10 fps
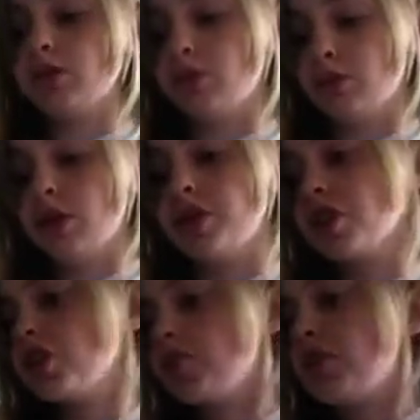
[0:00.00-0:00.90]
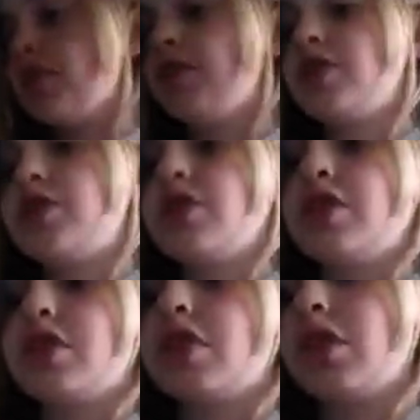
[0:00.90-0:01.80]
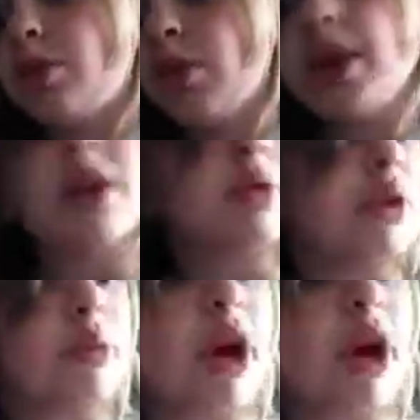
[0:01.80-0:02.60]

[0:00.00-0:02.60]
so do not judge me if it's really, really